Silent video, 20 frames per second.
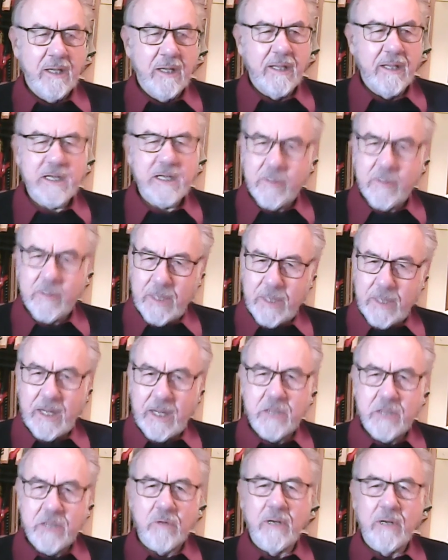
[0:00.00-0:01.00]
That's a
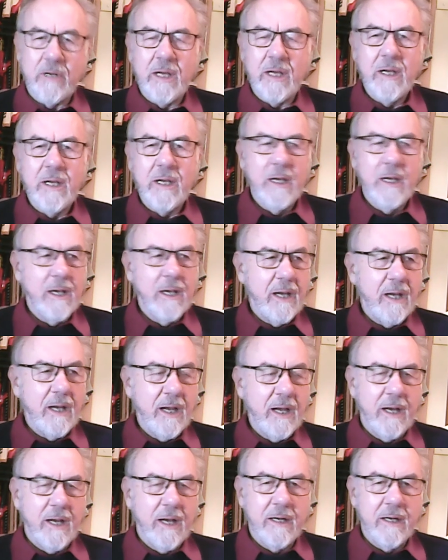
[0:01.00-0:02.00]
menagerie,
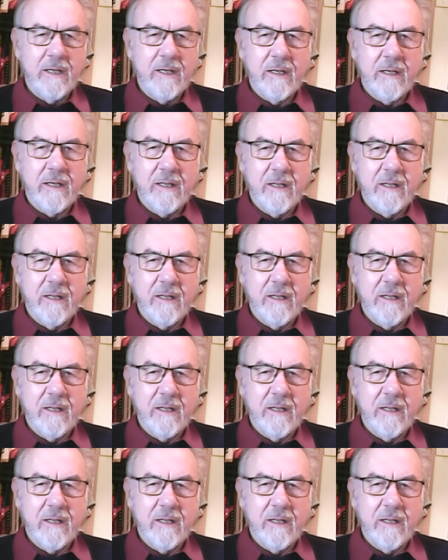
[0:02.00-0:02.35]
and